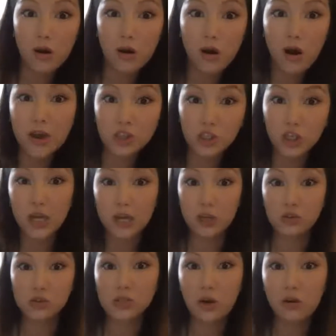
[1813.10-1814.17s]
educating
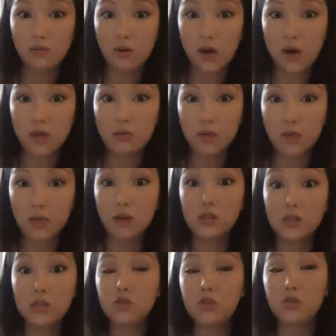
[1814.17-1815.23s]
yourself on it? Because
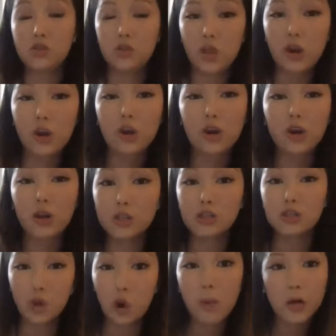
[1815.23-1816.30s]
there is
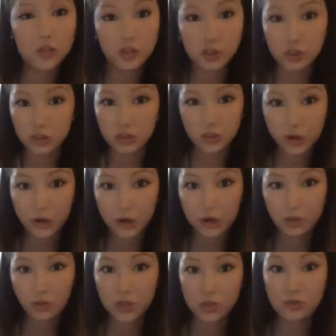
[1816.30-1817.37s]
so much to learn
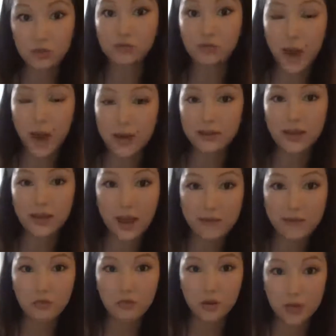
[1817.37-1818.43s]
once you finally have
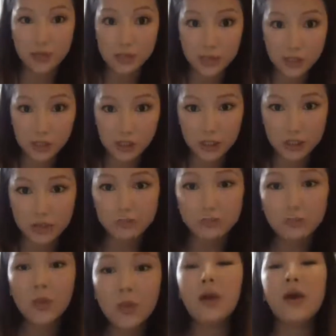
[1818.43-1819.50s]
that realization.
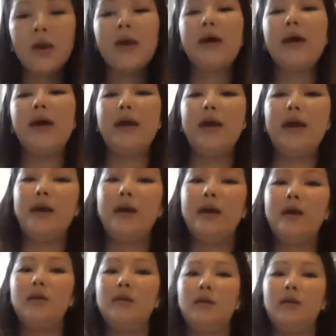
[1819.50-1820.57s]

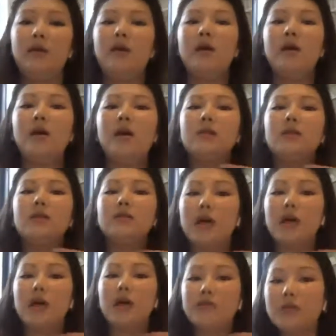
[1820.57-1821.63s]
And
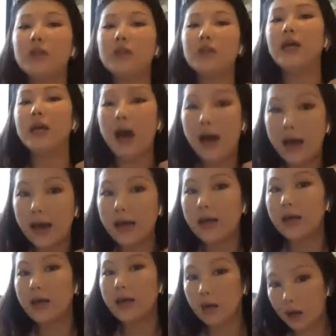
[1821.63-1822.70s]
definitely, I
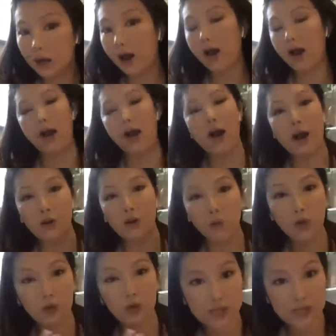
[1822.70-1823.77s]
know what you're
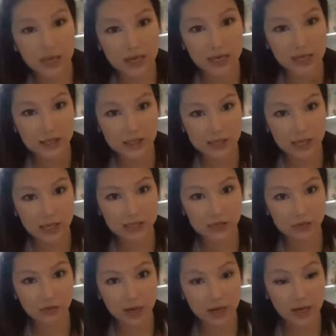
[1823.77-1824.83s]
saying in the sense
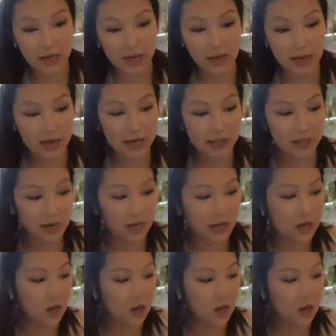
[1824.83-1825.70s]
of like, hey, like